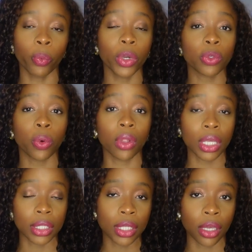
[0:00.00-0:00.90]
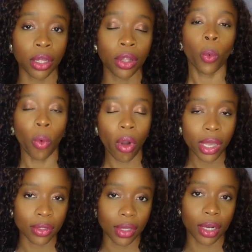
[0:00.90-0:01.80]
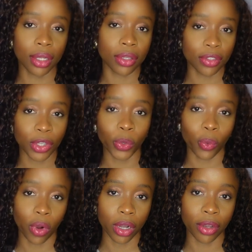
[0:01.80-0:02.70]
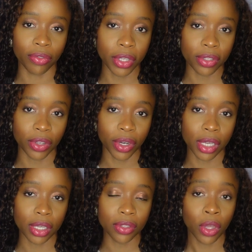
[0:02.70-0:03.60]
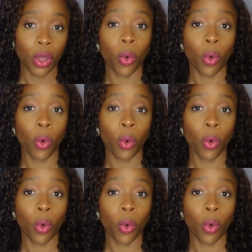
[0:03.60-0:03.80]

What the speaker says: which will entail what exactly the skilled worker visa is,